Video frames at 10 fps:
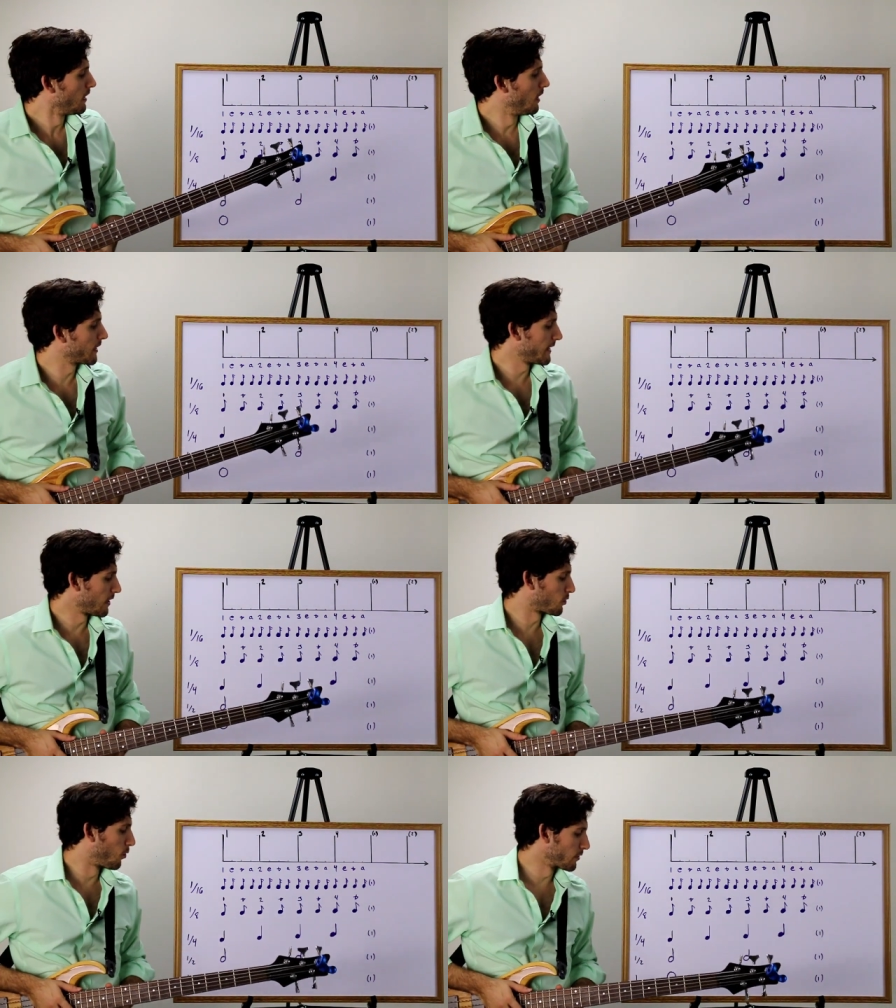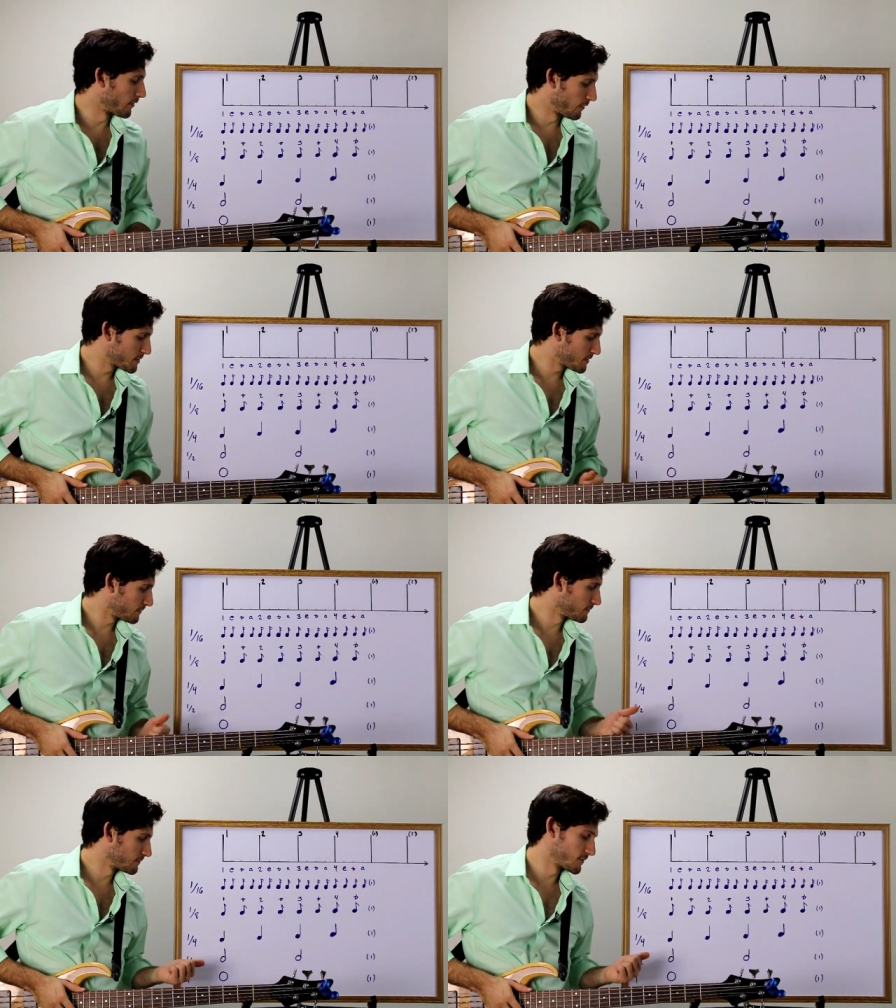Okay, now quarter notes.
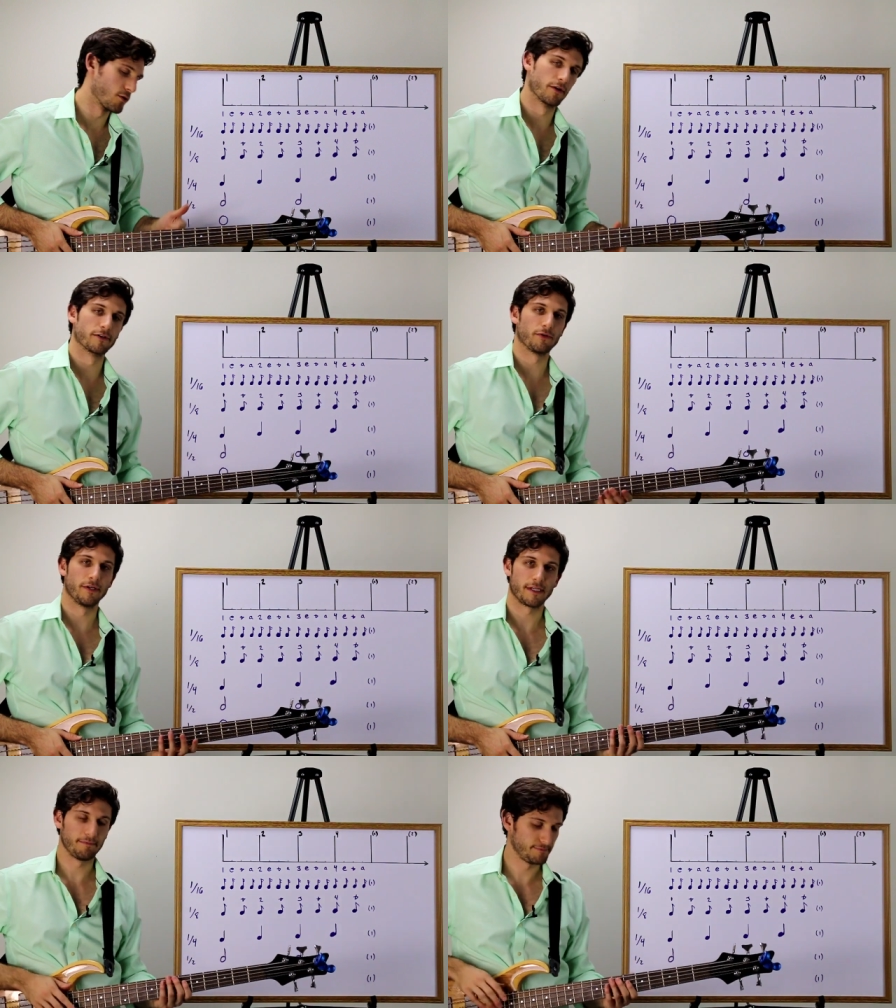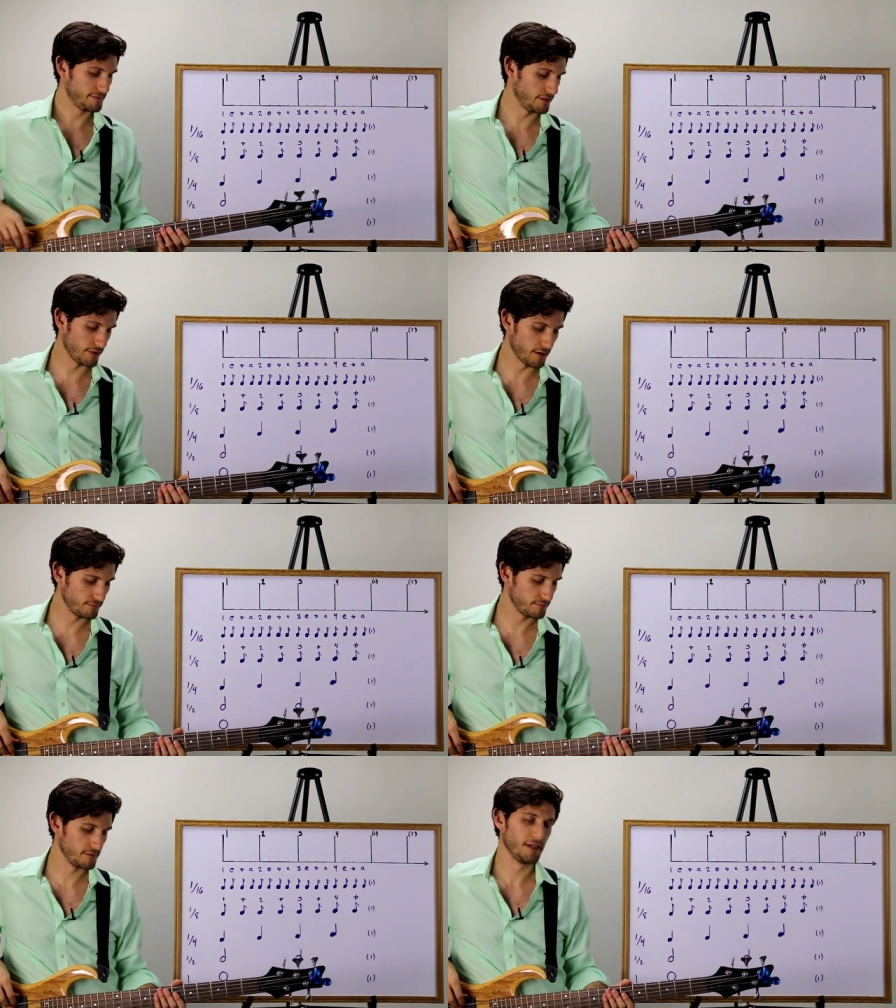Quarter notes are easy. Here we go.
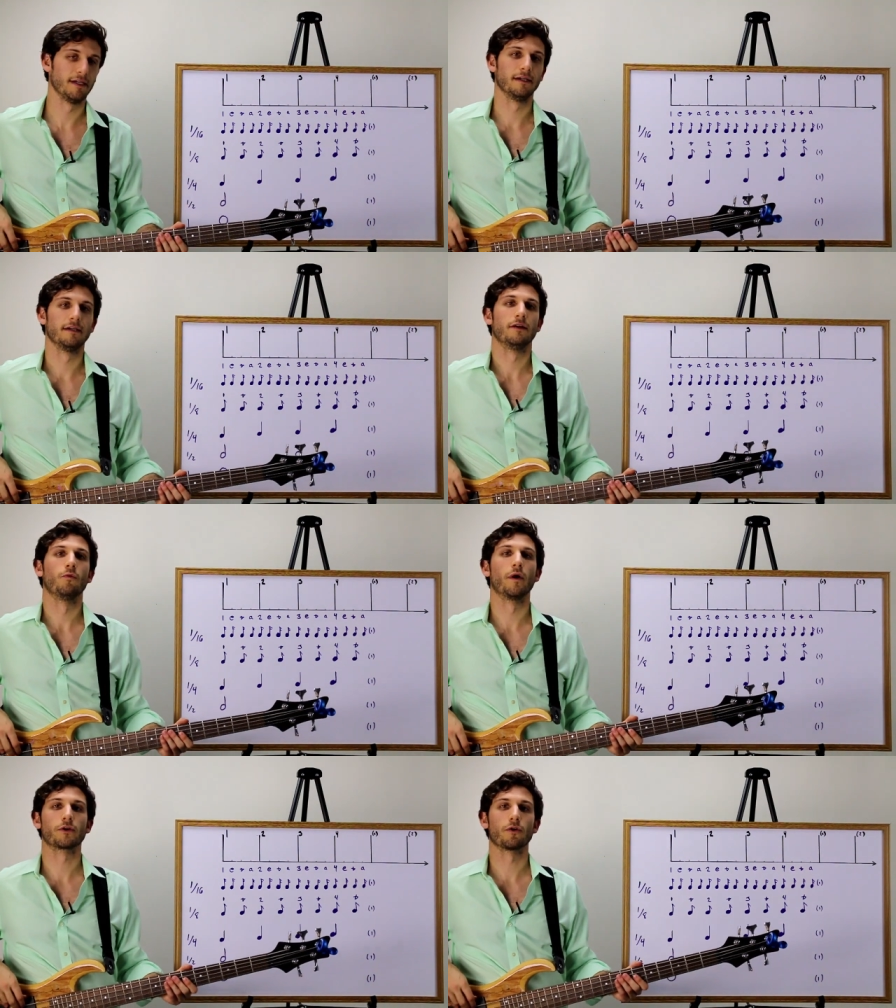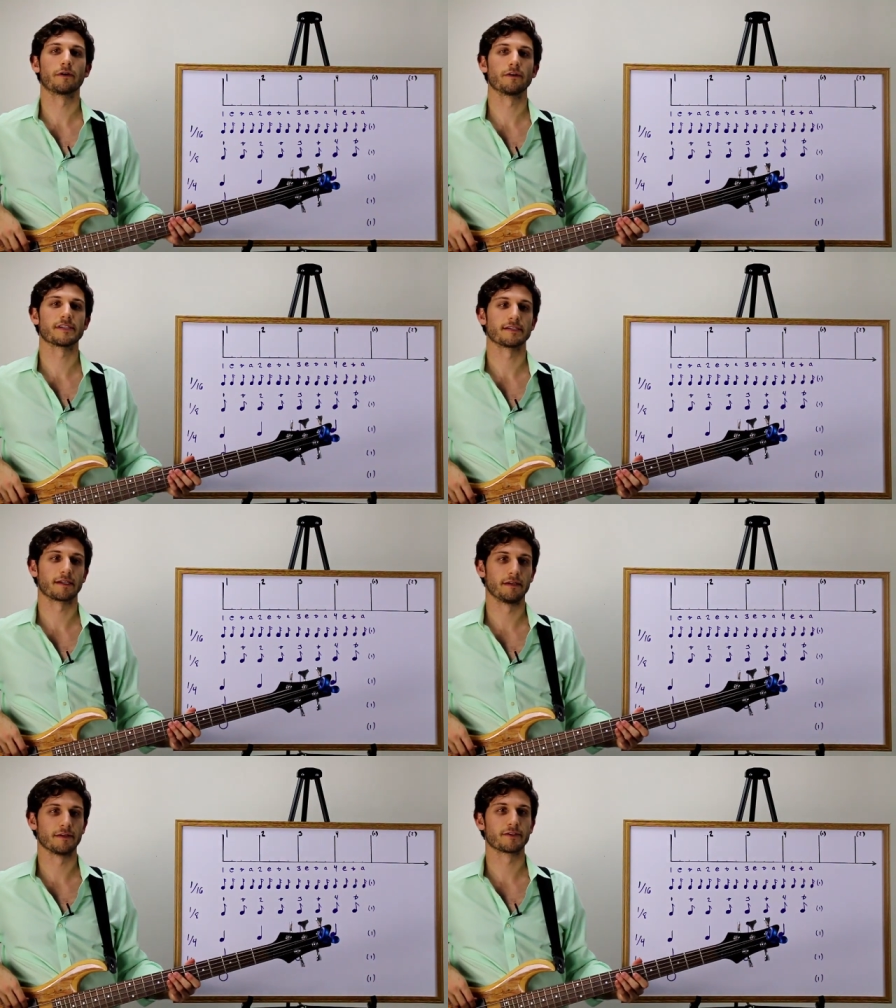One quarter note sounds
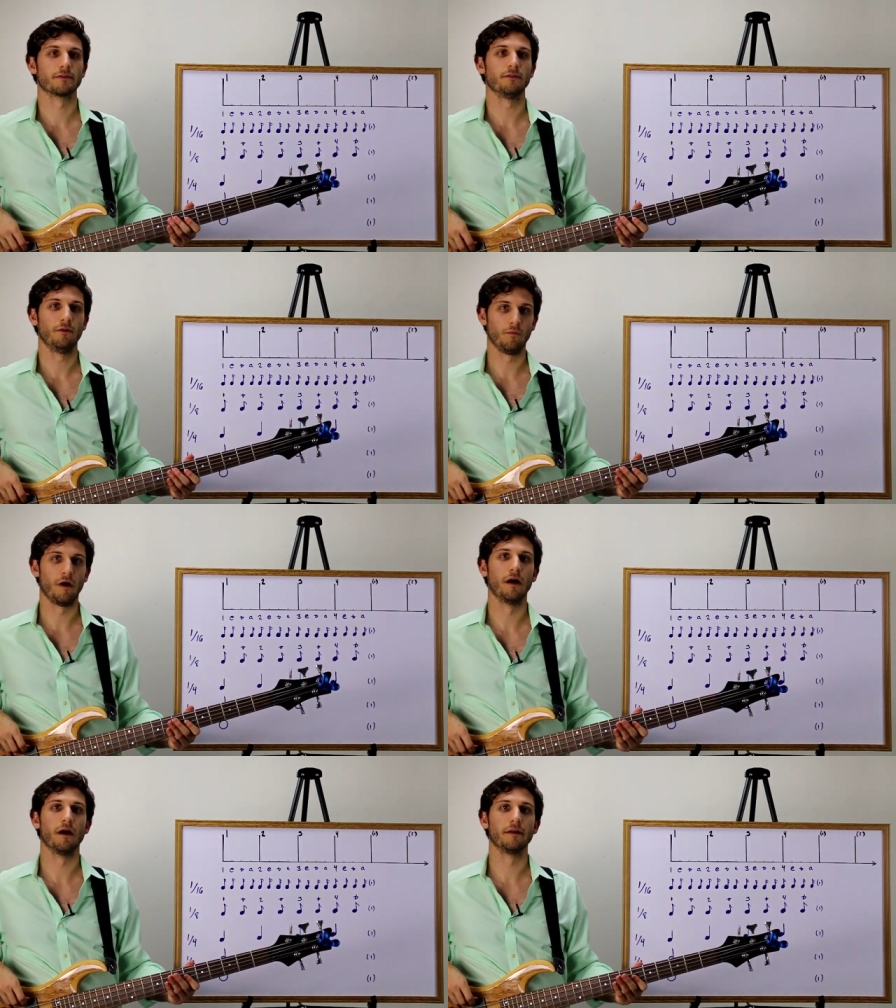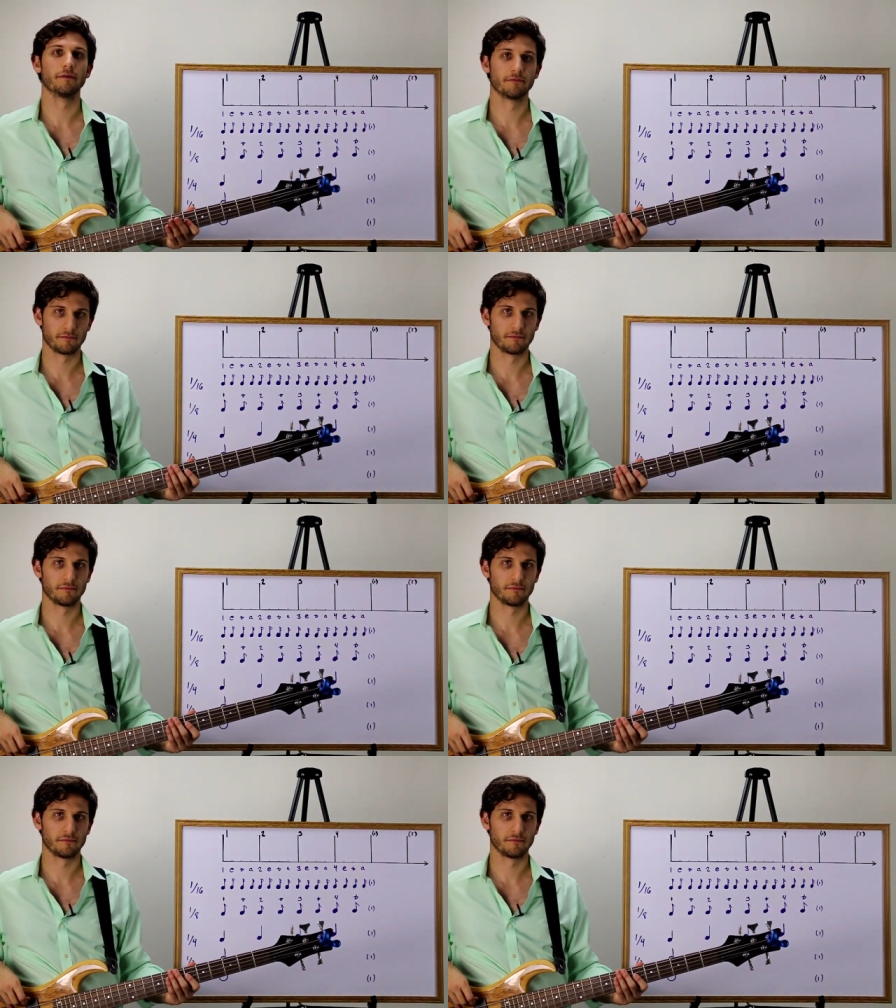like this. 1.